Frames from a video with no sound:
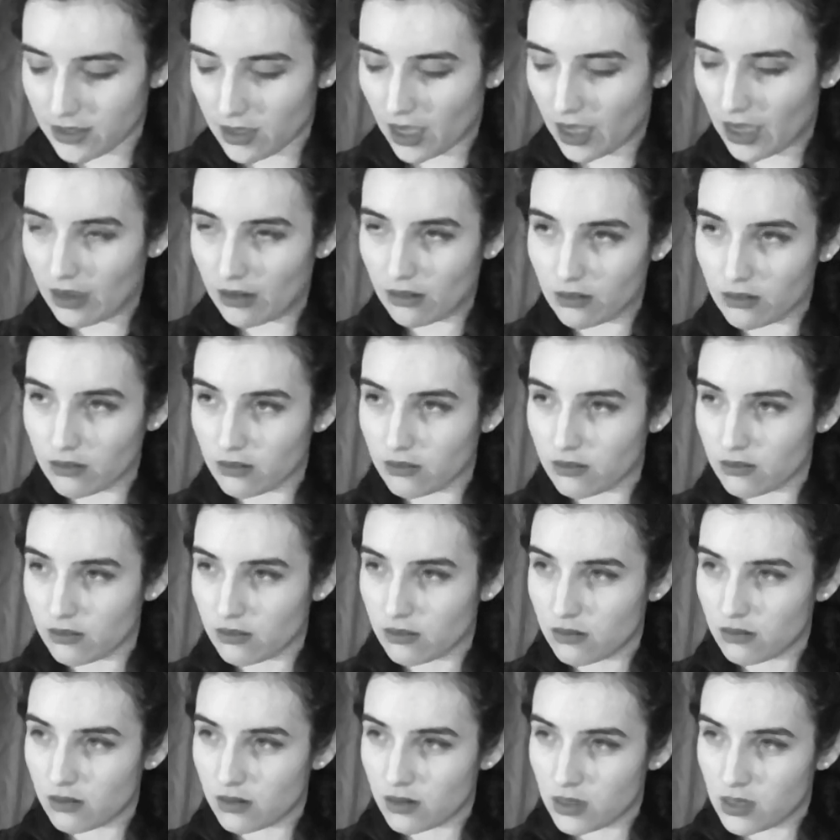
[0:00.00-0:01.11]
I care.
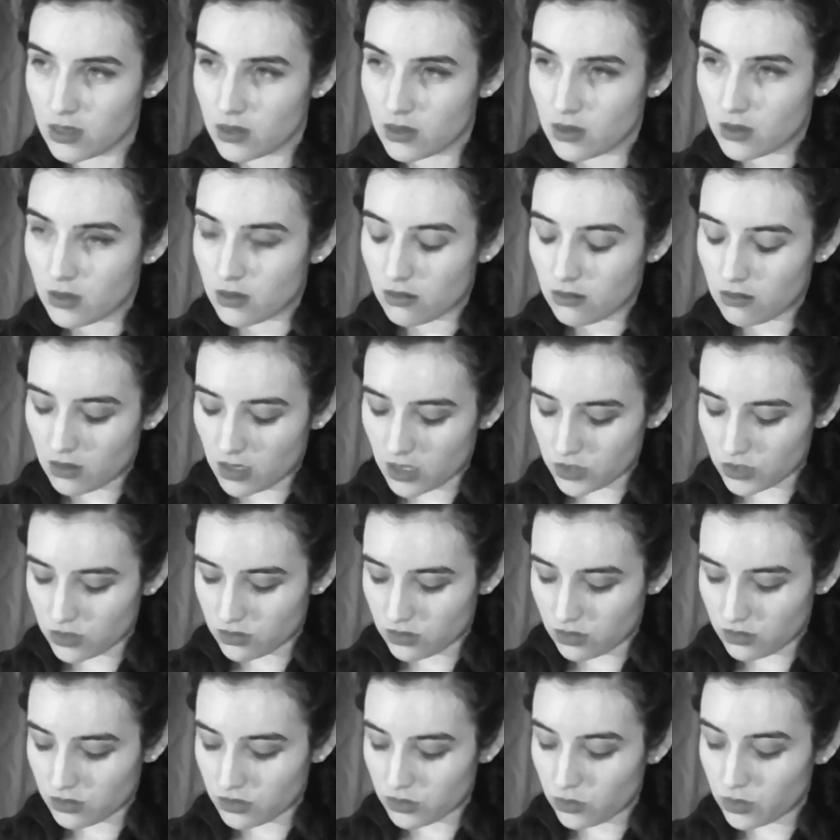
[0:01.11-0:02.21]
I
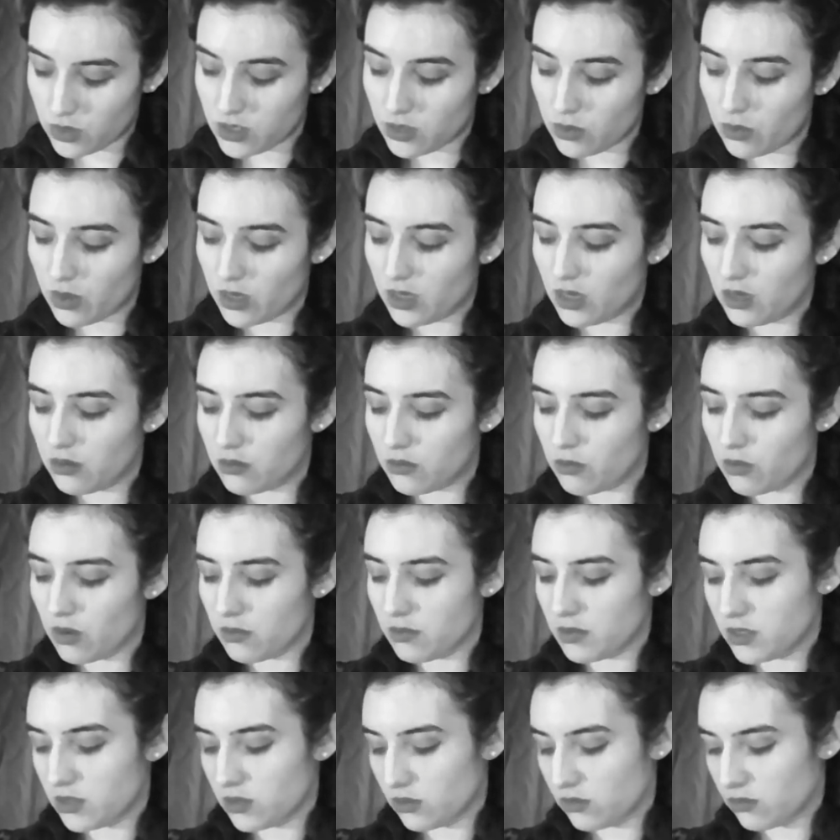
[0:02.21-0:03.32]
just don't do it the way they
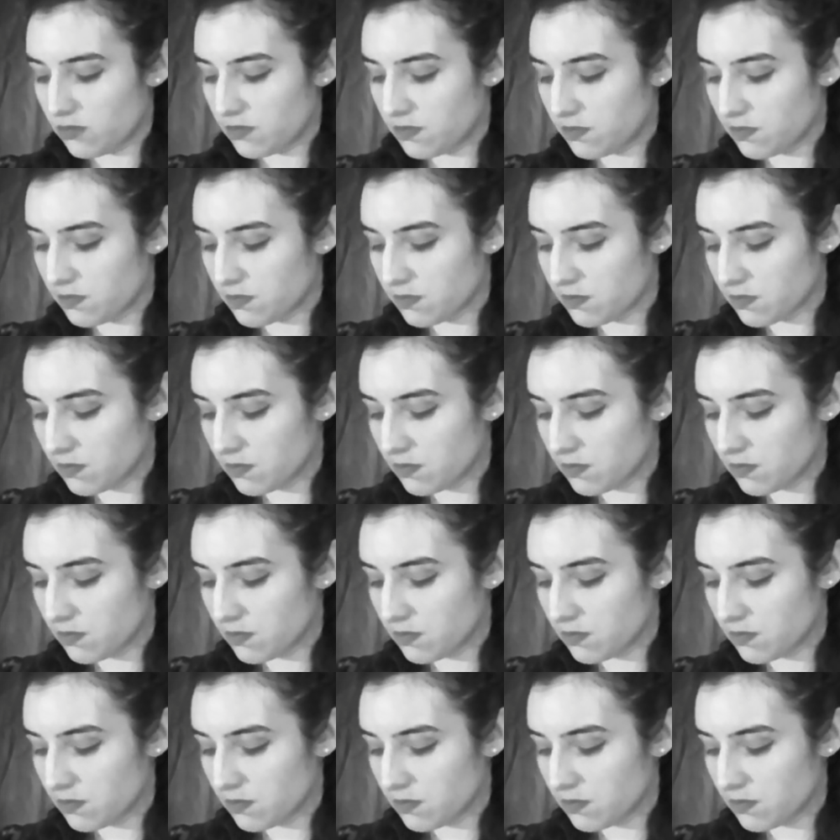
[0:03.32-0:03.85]
want me to.